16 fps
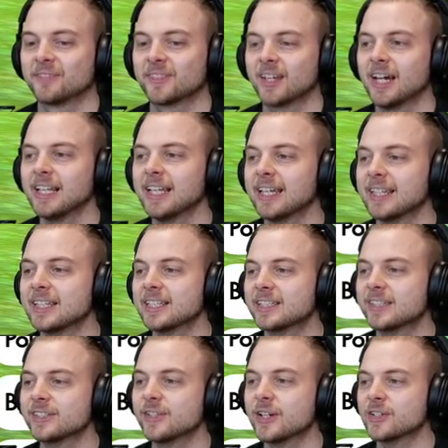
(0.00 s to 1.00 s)
I like this
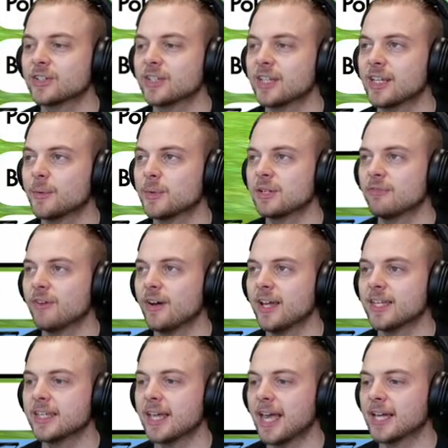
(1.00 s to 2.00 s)
because you actually, when you fight,
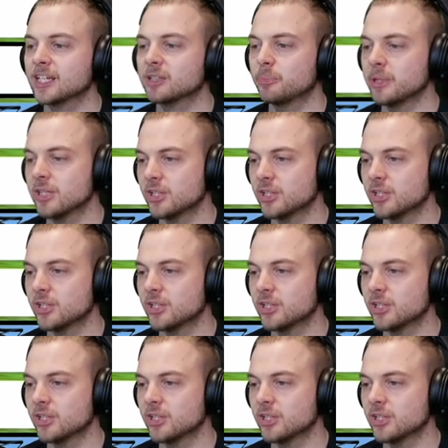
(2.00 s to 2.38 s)
you get XP